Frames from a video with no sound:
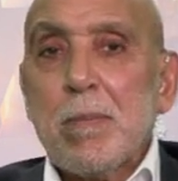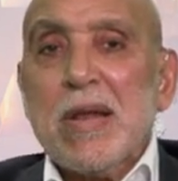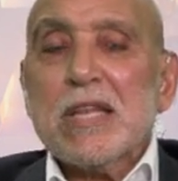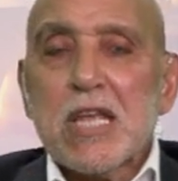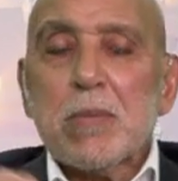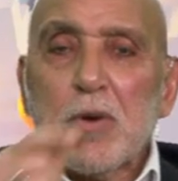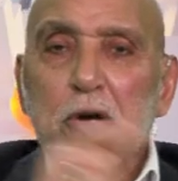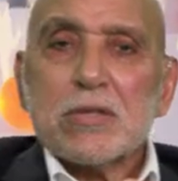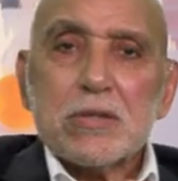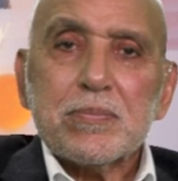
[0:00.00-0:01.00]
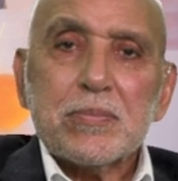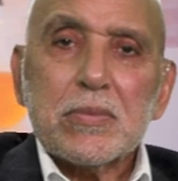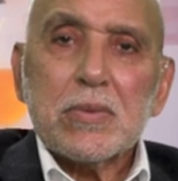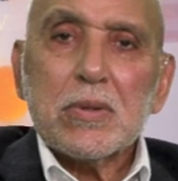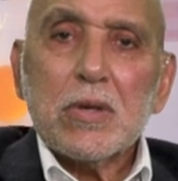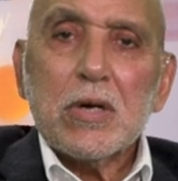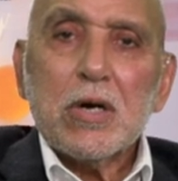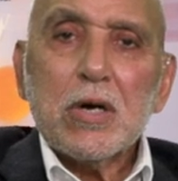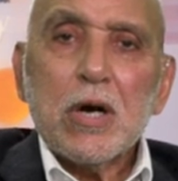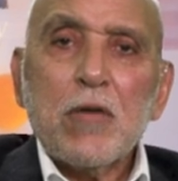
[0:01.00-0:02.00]
the building blocks
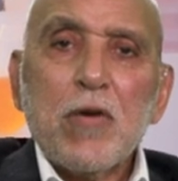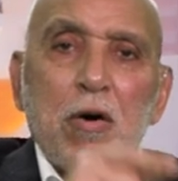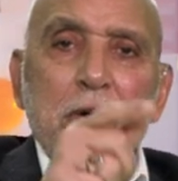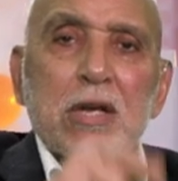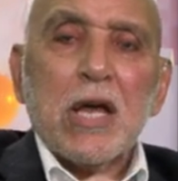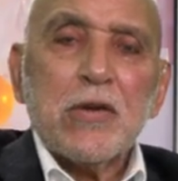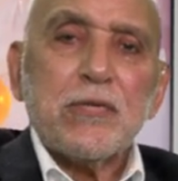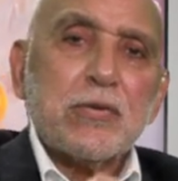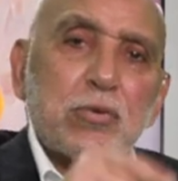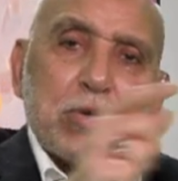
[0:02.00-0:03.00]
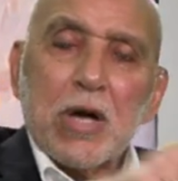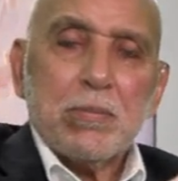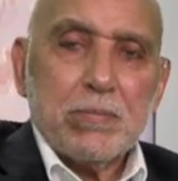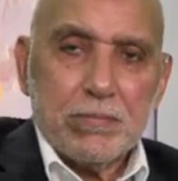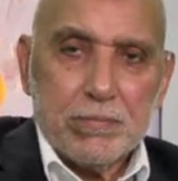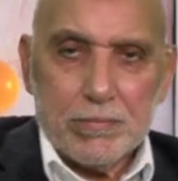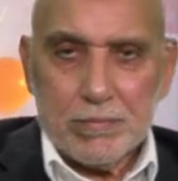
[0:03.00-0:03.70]
of our life to come.